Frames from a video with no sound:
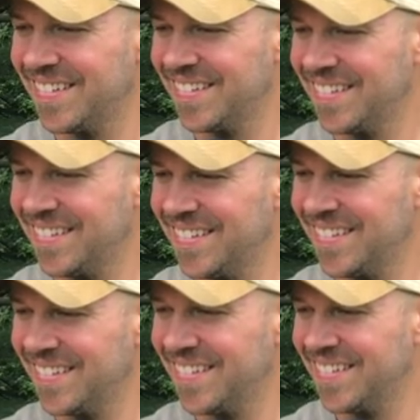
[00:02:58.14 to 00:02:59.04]

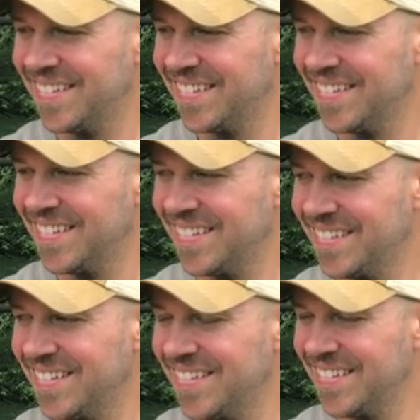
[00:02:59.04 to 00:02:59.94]

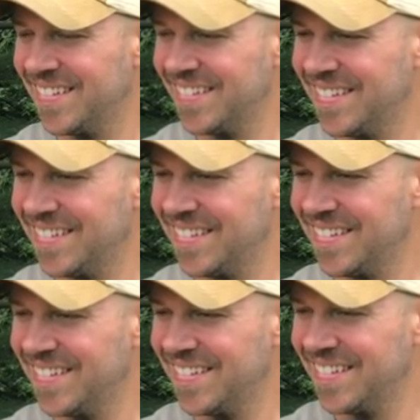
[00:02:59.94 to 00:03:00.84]

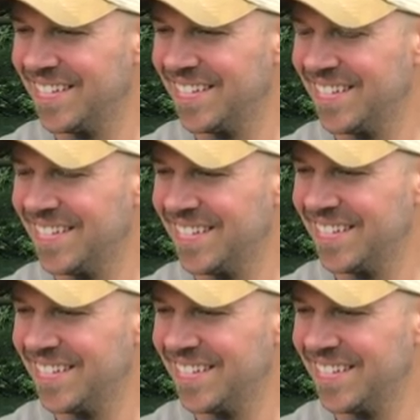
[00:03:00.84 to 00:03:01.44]
The person shown says nothing.